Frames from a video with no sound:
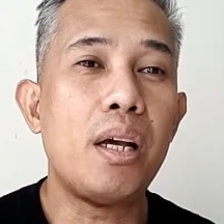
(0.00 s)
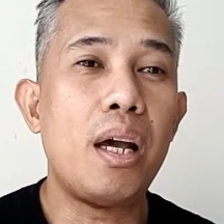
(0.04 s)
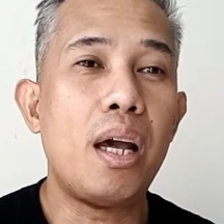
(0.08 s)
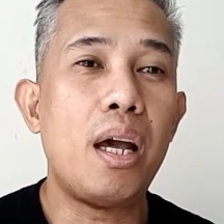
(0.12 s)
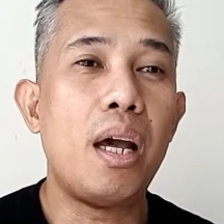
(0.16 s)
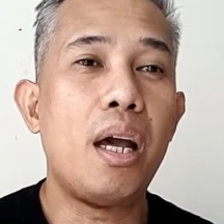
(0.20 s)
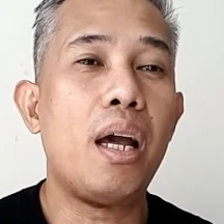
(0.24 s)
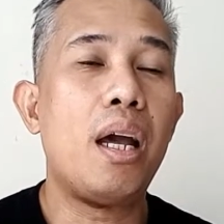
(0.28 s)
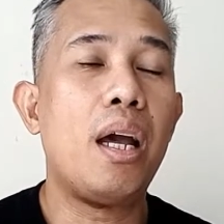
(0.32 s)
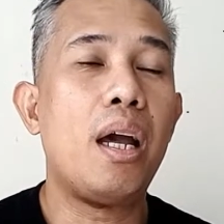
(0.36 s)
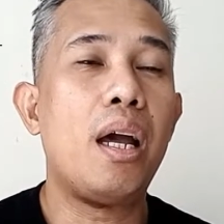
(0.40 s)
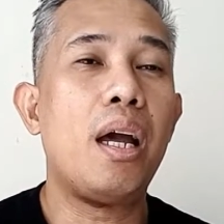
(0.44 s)

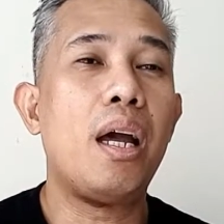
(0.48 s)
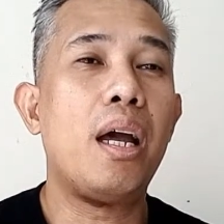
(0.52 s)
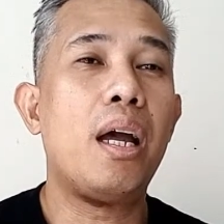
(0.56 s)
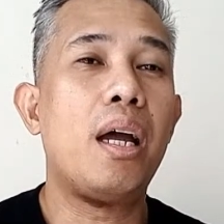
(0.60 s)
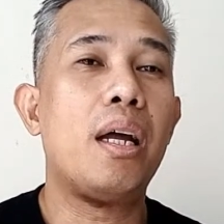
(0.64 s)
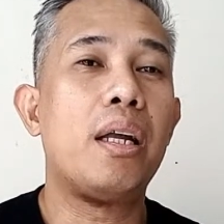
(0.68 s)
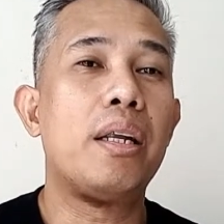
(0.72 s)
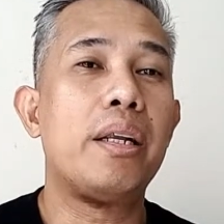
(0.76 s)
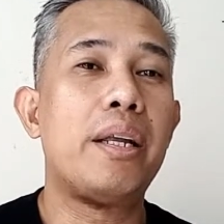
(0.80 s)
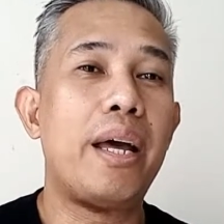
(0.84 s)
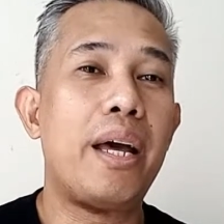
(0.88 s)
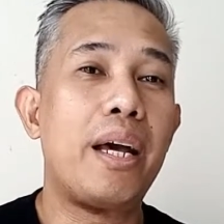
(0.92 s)

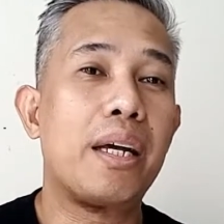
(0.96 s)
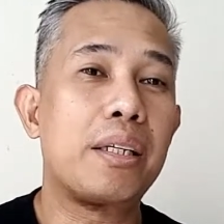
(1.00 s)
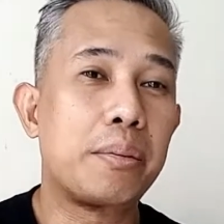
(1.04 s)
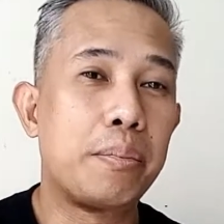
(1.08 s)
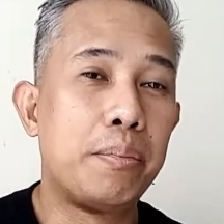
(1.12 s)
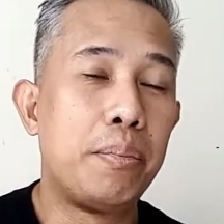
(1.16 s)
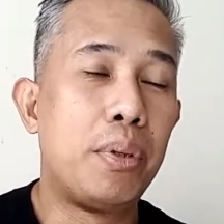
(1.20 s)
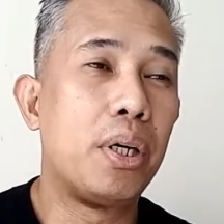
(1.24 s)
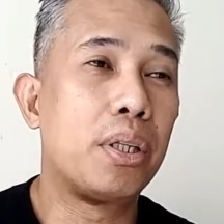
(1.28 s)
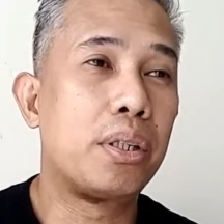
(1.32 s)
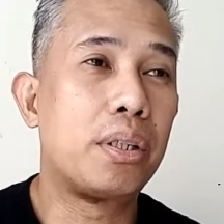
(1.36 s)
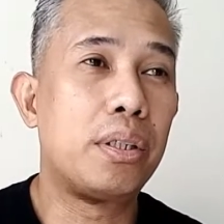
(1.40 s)
and X
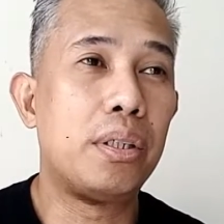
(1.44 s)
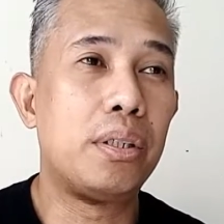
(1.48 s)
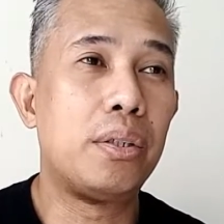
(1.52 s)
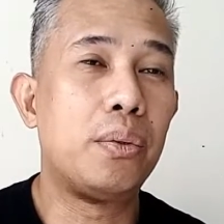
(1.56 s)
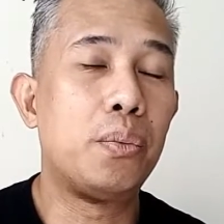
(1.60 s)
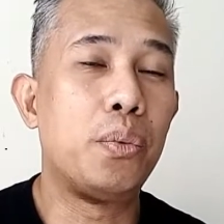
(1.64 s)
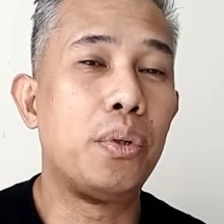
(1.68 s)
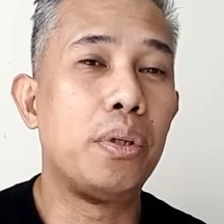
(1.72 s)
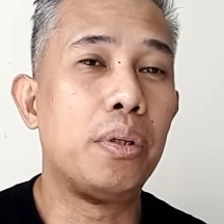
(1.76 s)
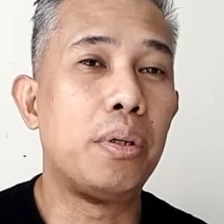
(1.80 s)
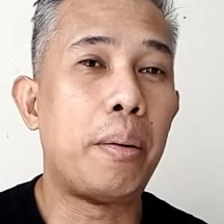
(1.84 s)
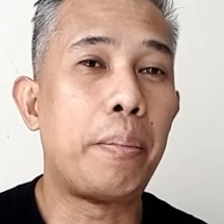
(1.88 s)

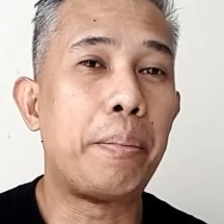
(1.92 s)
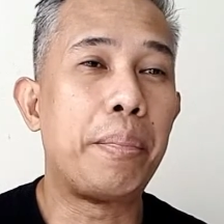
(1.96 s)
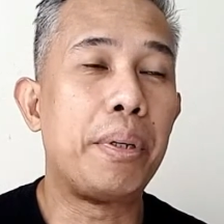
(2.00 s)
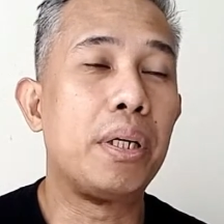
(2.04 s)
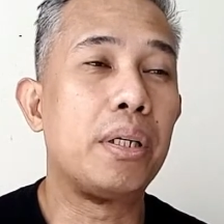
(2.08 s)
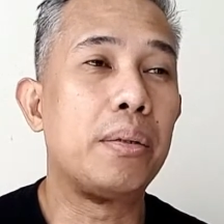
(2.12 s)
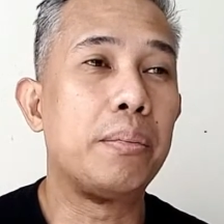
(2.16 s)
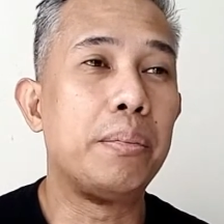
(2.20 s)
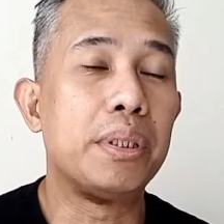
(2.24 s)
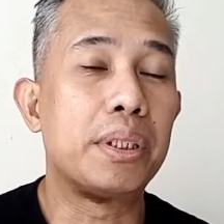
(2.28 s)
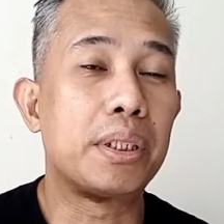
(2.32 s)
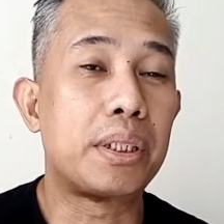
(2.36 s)
button will
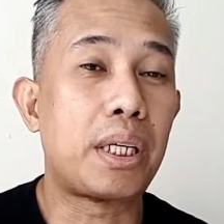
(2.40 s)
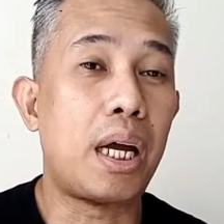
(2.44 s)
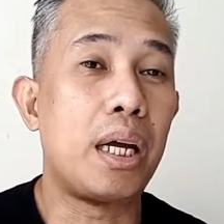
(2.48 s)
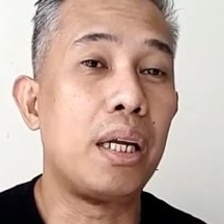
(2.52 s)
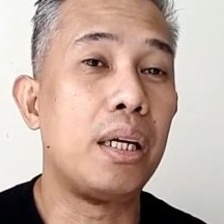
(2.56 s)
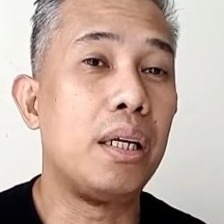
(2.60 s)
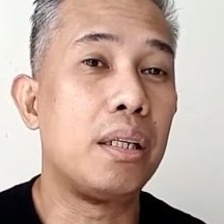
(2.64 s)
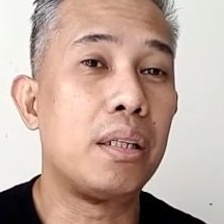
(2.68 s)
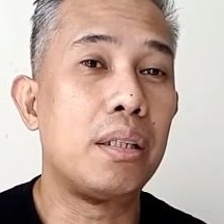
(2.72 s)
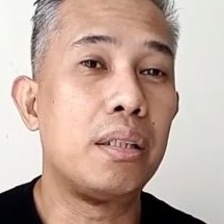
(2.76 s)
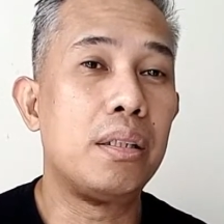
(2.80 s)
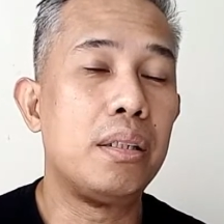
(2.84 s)
appear
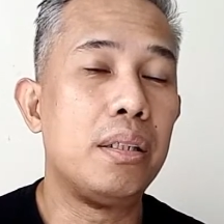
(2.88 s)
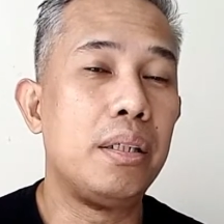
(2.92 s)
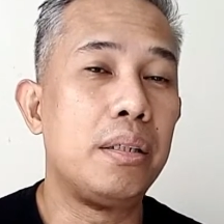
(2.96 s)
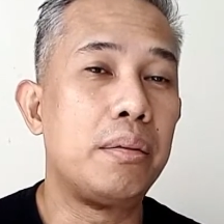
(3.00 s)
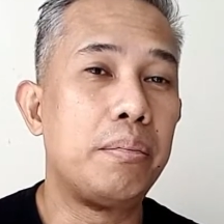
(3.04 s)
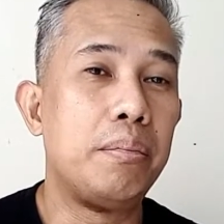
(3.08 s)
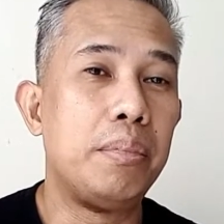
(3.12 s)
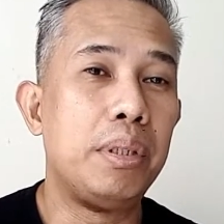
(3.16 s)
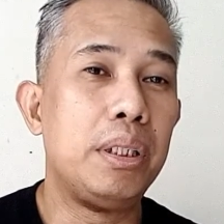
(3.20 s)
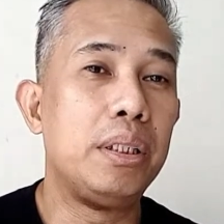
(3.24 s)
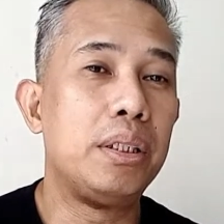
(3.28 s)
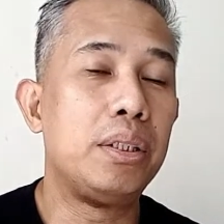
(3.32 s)
beside it.
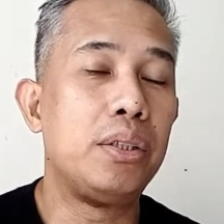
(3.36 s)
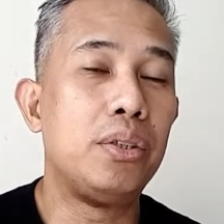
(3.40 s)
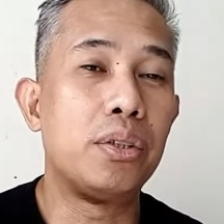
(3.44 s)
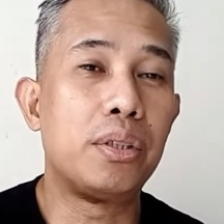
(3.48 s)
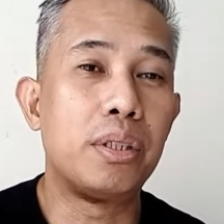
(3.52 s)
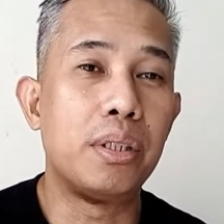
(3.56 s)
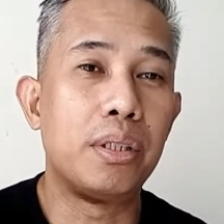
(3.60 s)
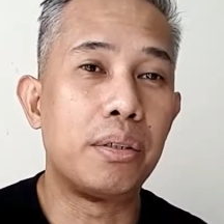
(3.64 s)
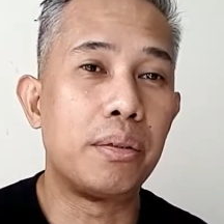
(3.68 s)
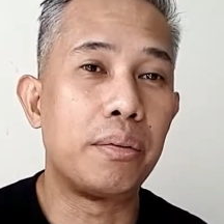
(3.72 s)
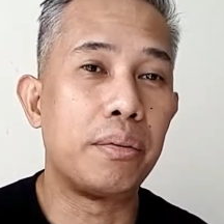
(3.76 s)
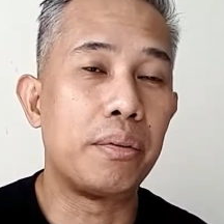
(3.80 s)
It means you
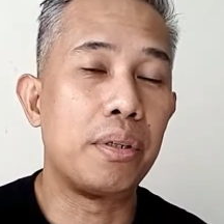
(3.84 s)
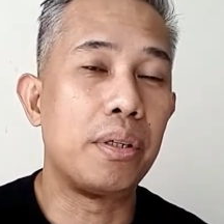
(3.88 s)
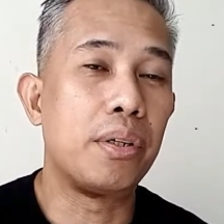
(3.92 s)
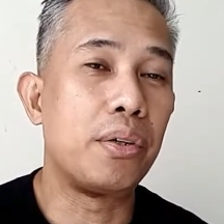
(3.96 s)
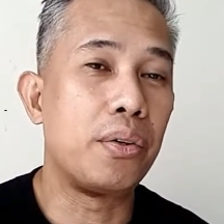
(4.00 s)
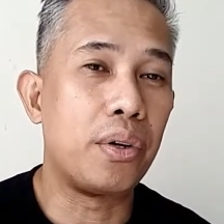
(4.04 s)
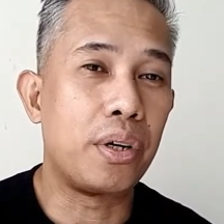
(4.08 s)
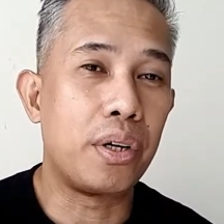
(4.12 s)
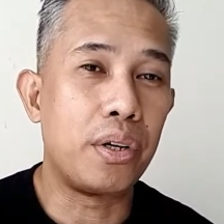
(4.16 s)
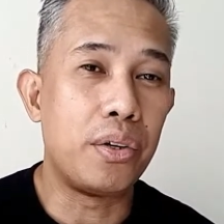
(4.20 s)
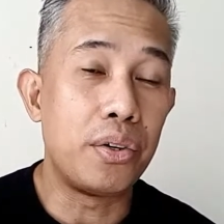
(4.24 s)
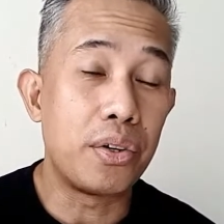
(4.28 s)

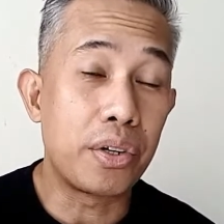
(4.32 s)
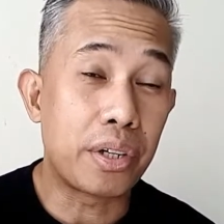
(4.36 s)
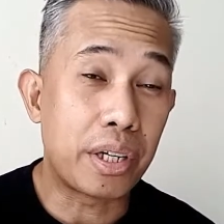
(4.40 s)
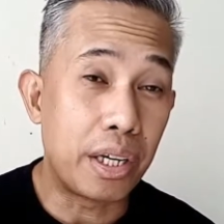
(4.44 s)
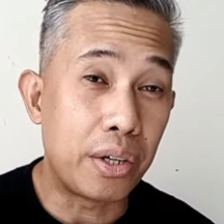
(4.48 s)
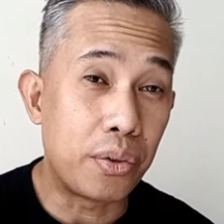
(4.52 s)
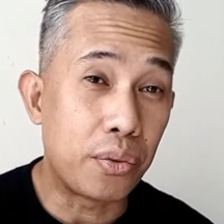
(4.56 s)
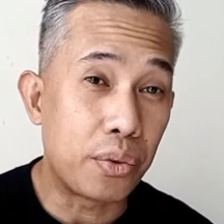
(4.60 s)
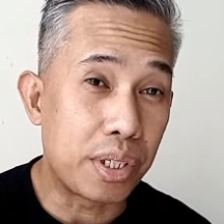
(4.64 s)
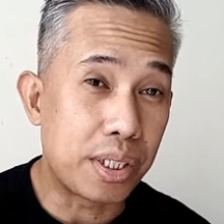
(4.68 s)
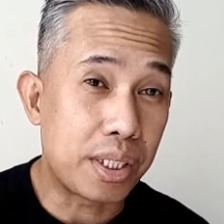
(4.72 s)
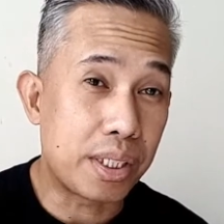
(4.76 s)

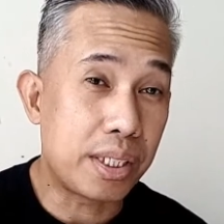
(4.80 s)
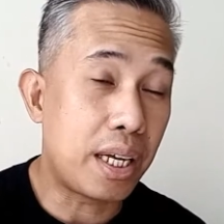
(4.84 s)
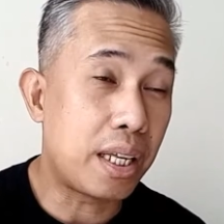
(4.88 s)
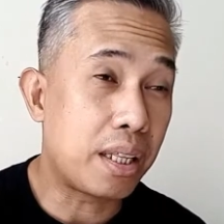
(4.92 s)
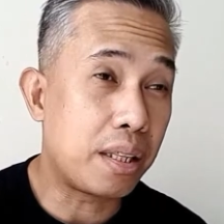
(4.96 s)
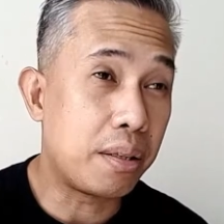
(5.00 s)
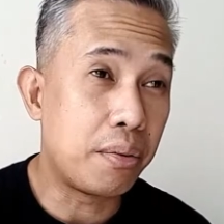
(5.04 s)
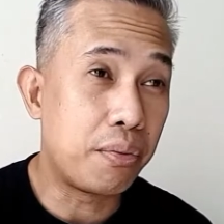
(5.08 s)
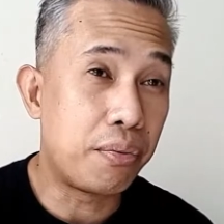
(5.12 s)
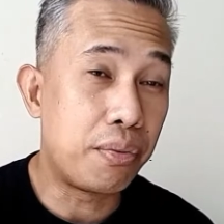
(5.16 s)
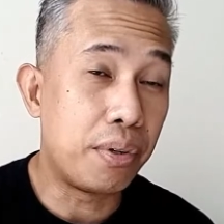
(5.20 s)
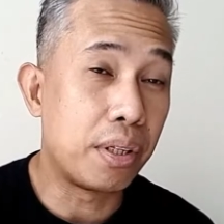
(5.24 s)
can
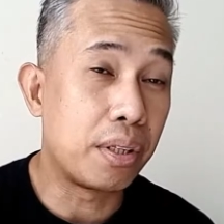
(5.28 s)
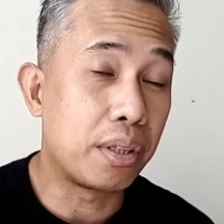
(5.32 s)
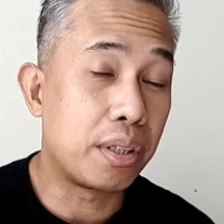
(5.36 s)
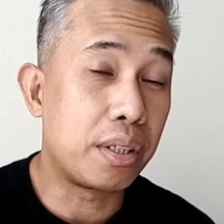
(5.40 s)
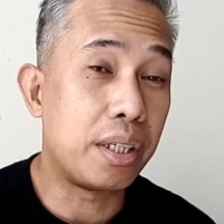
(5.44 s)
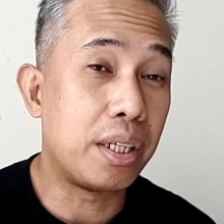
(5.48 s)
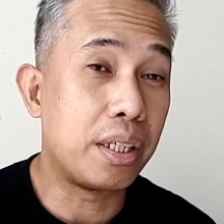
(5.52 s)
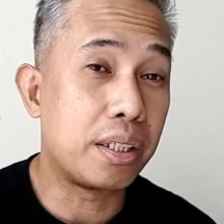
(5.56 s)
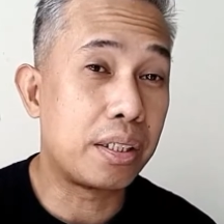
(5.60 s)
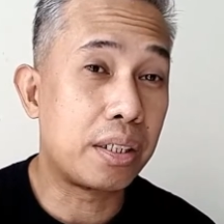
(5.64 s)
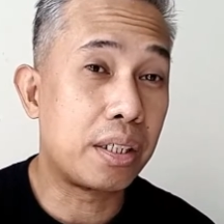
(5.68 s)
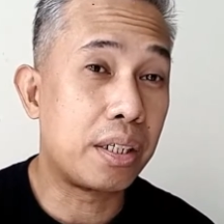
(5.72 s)
reset the filter
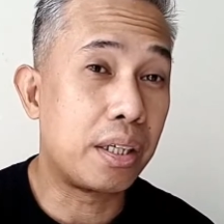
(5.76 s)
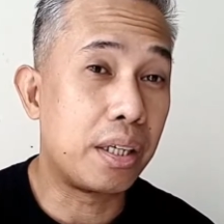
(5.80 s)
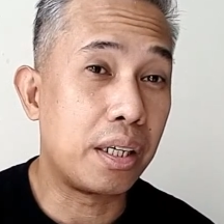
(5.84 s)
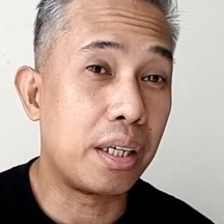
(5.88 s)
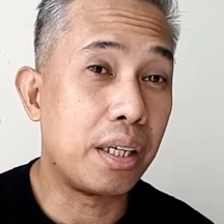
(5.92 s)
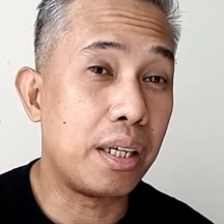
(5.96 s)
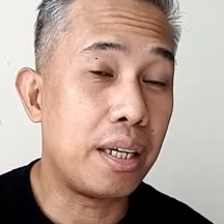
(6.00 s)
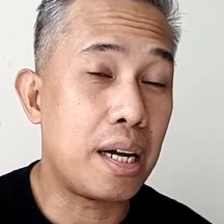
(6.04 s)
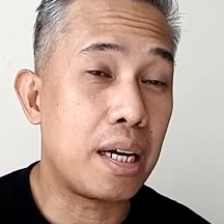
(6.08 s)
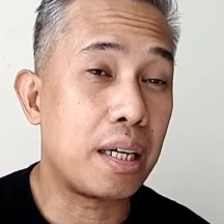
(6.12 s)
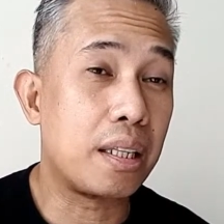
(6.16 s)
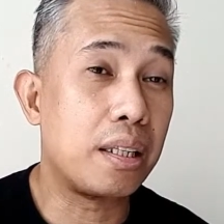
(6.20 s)
that's
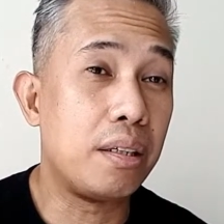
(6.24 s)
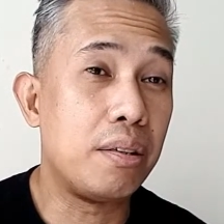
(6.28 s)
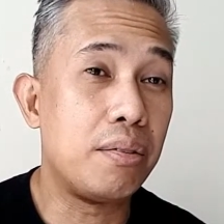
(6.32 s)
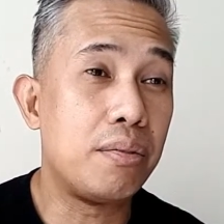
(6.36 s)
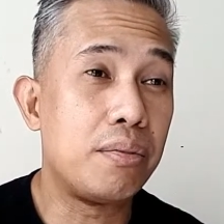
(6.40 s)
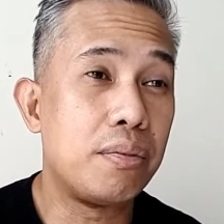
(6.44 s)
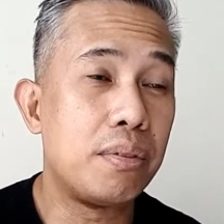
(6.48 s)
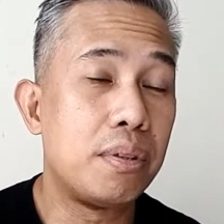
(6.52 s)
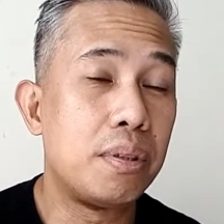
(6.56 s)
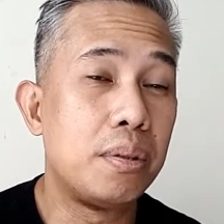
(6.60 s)
currently active.